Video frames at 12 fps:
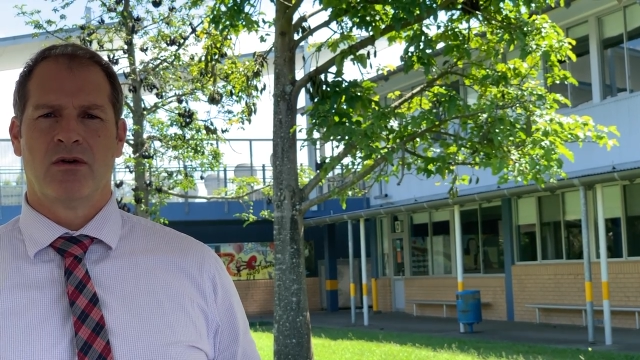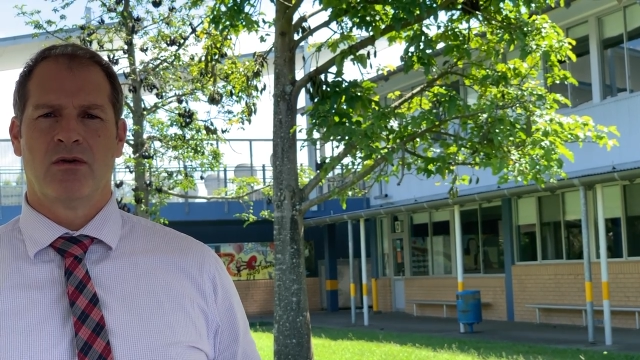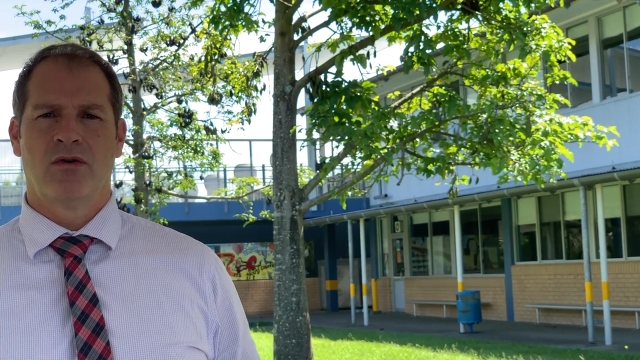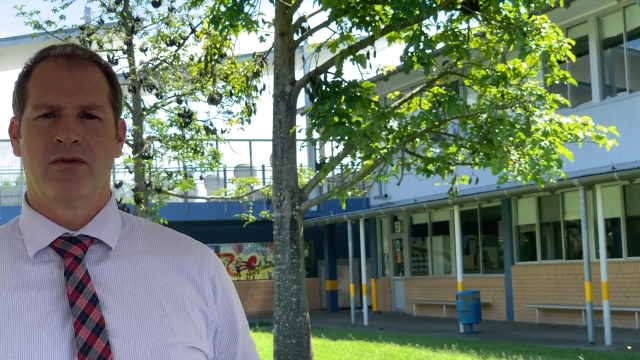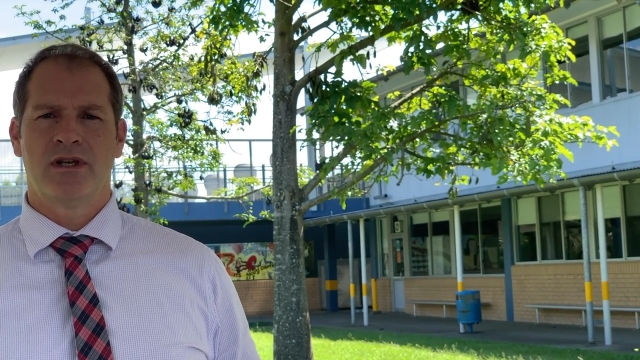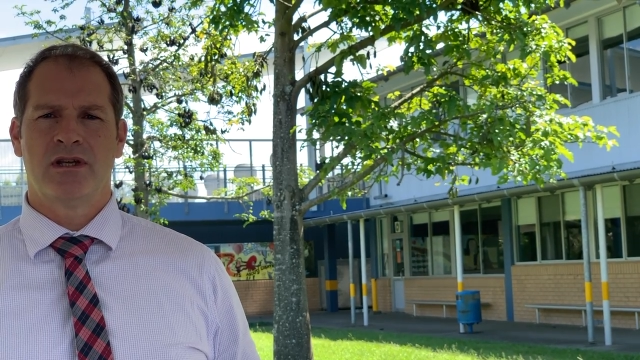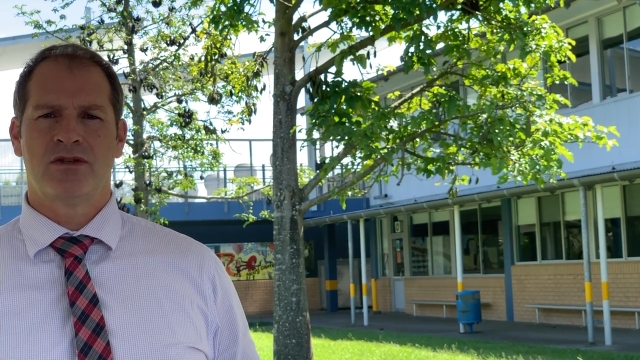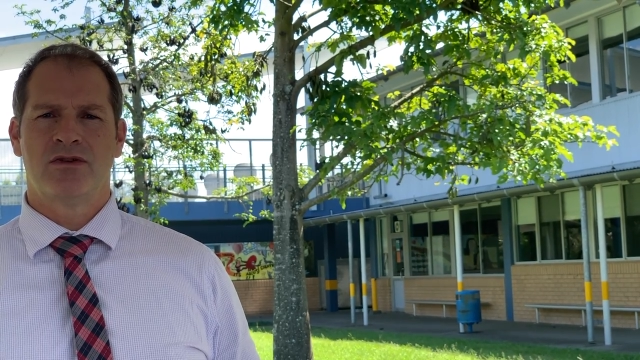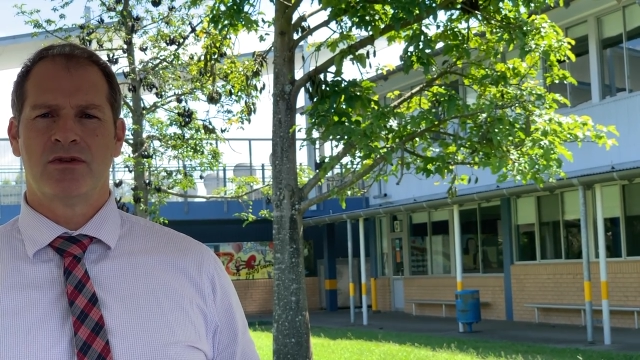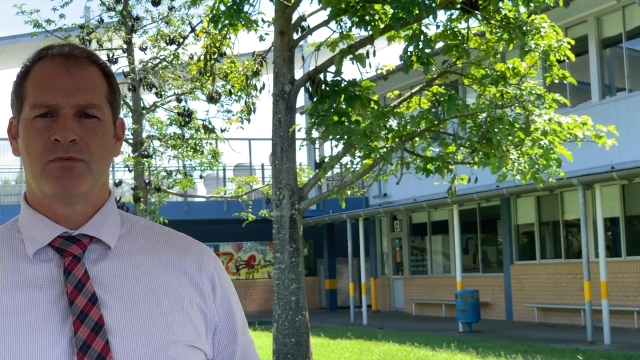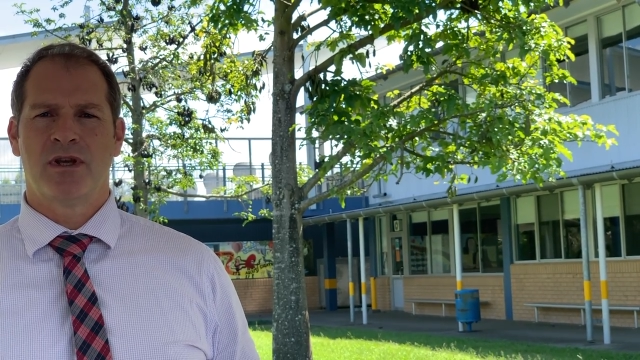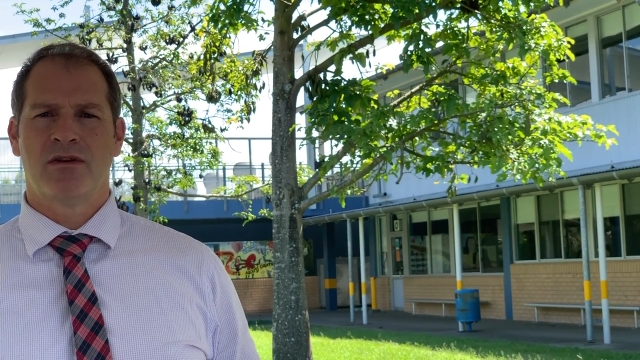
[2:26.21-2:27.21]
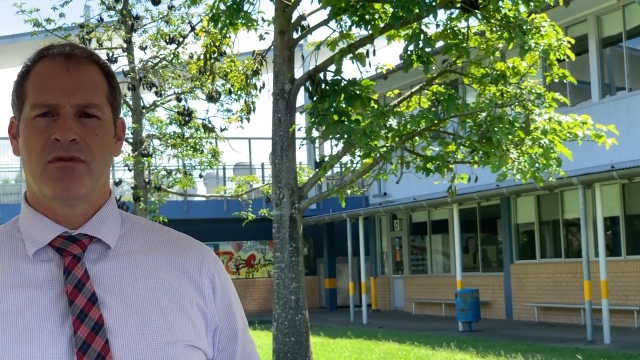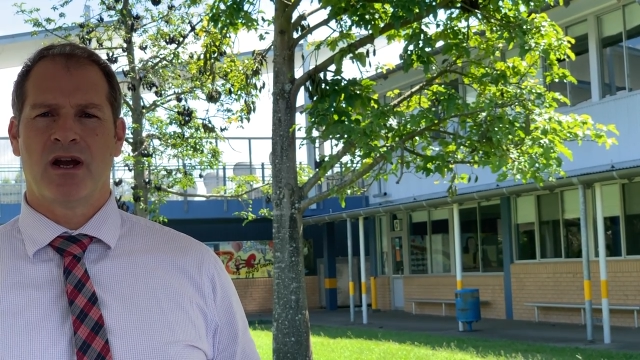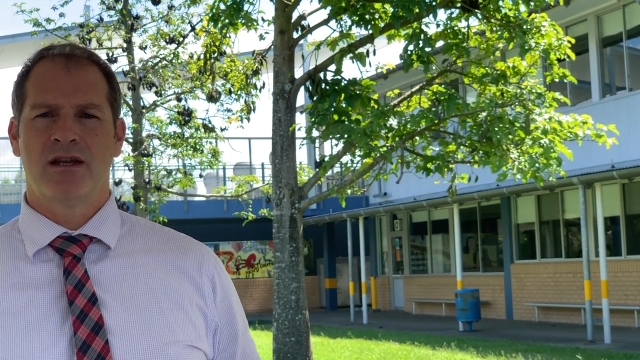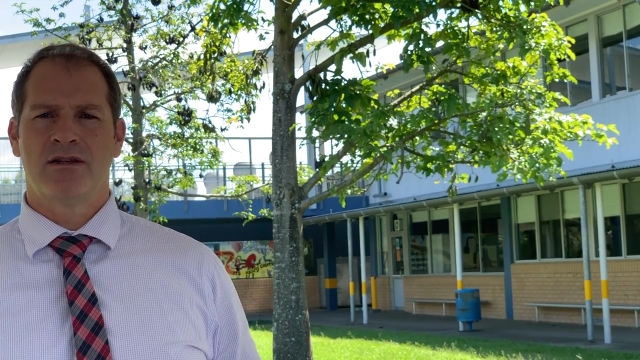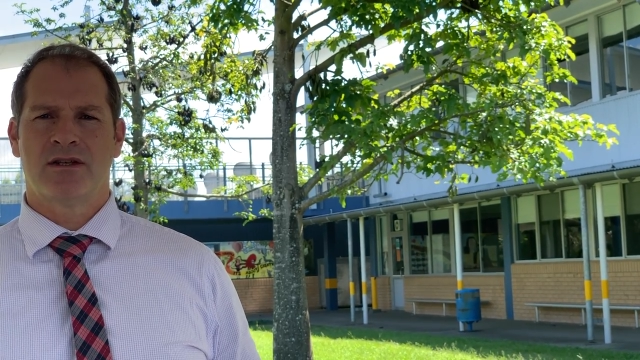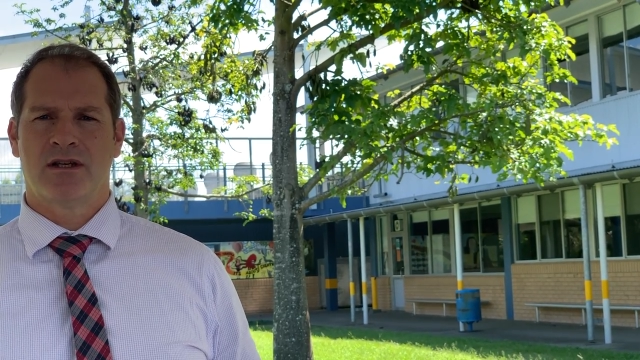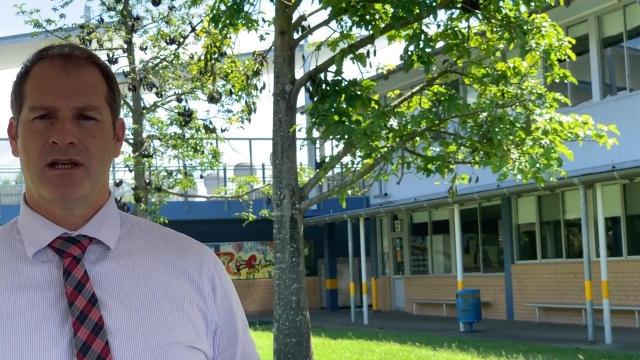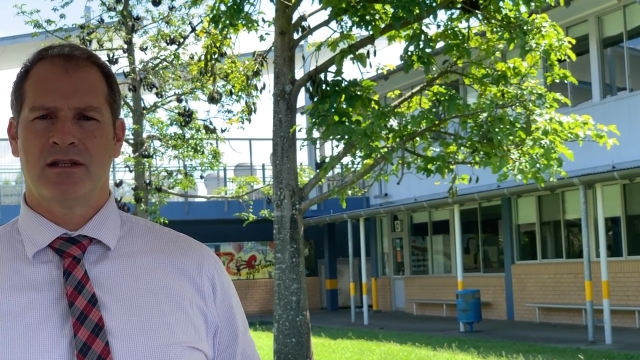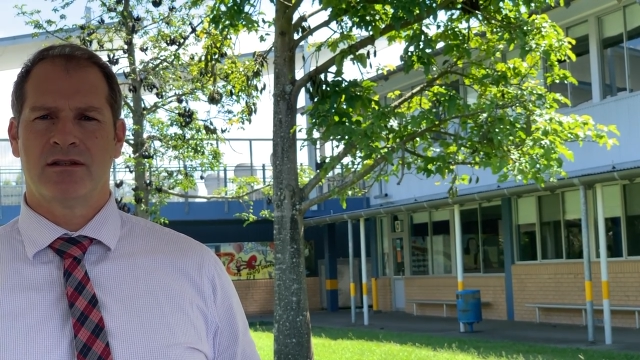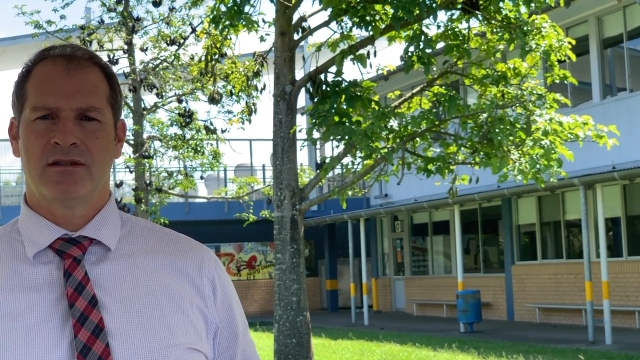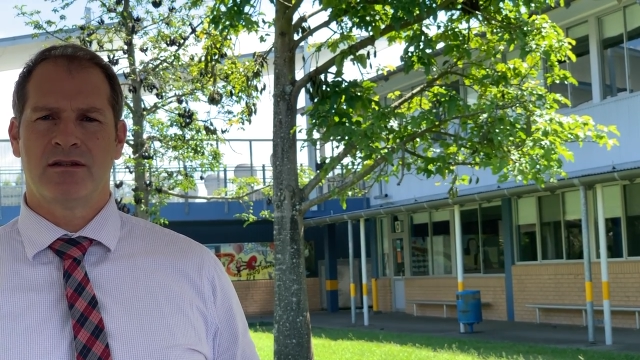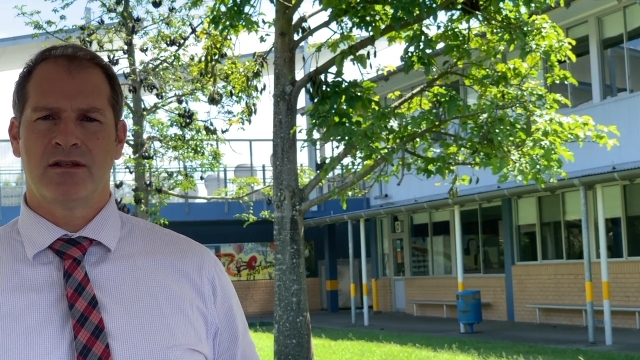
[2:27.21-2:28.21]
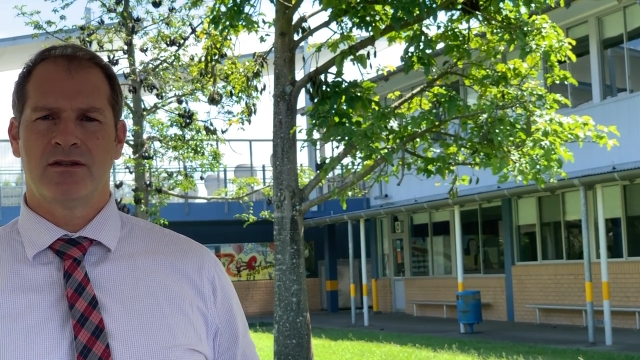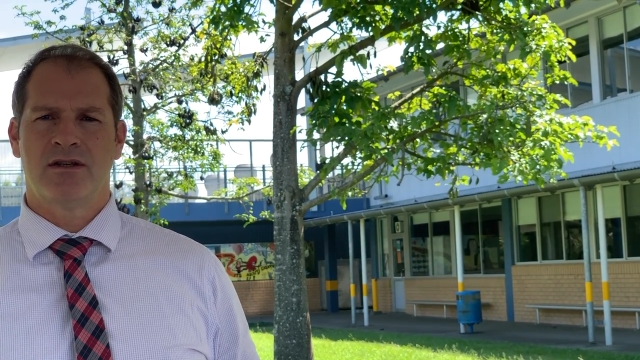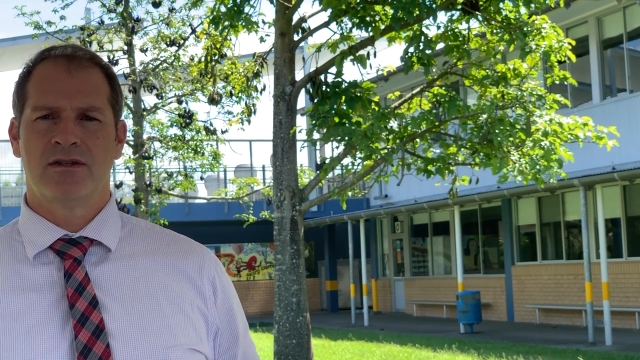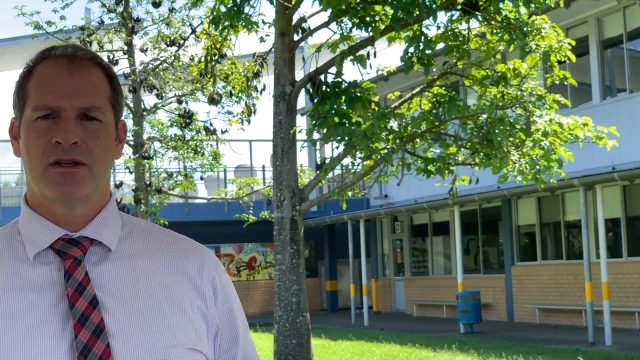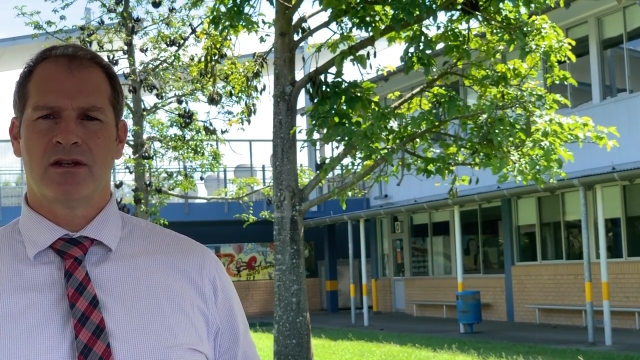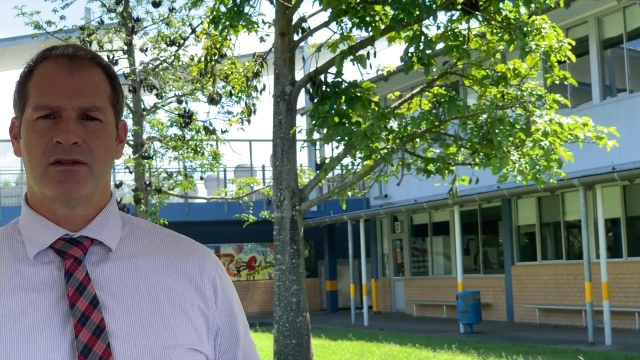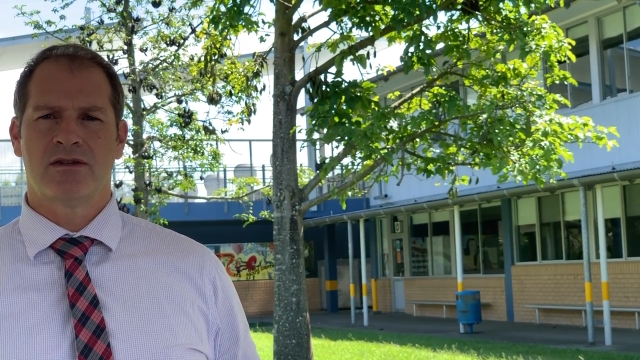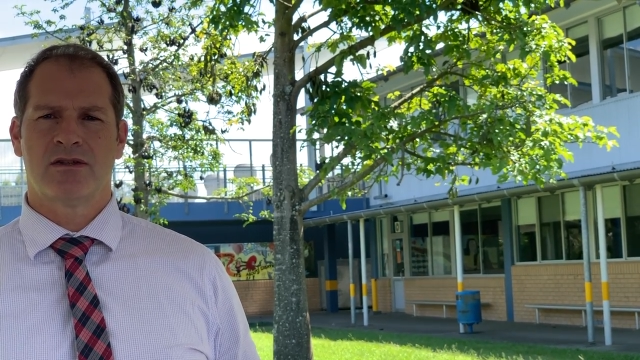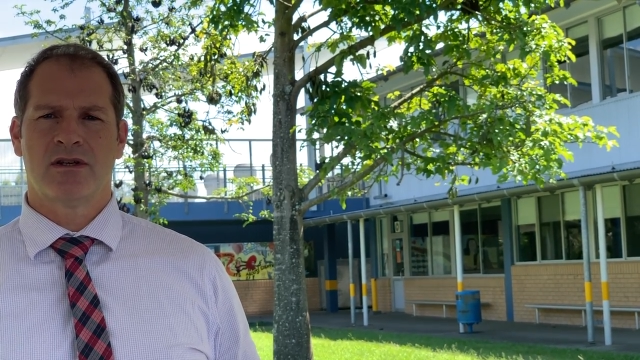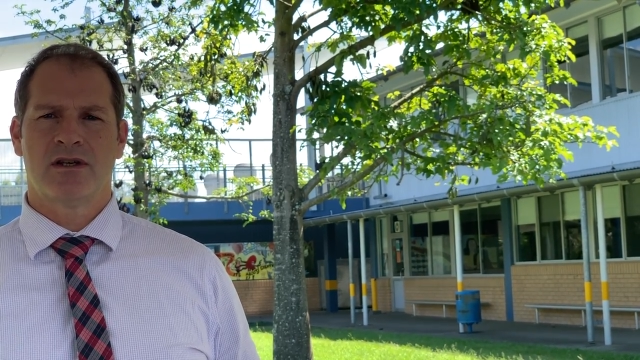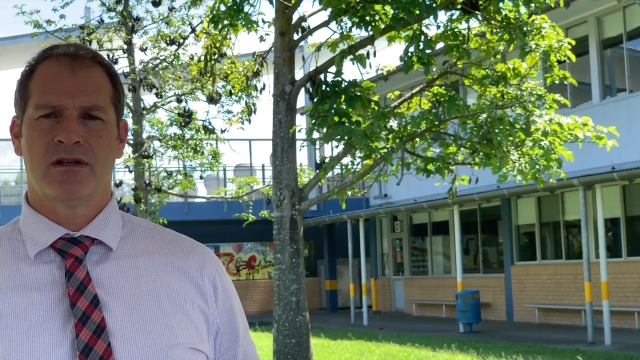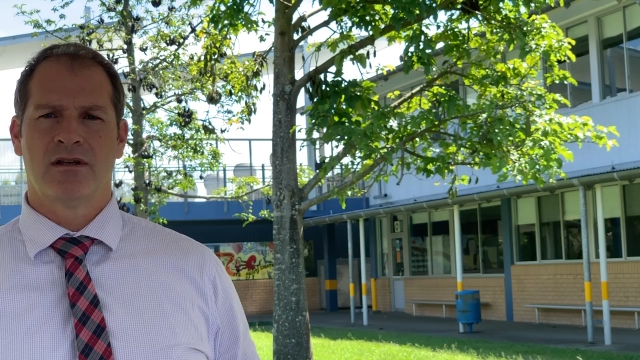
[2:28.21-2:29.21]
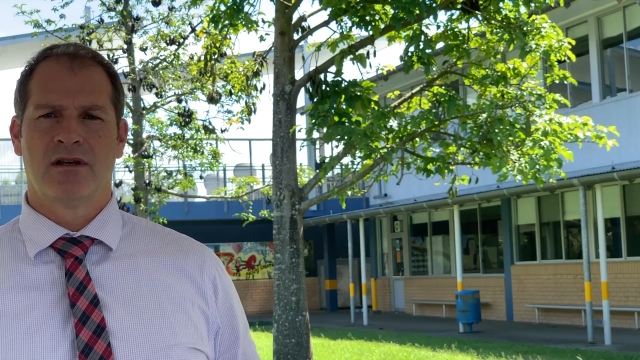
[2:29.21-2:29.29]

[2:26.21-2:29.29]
all the issues being raised connected to this year's HSC.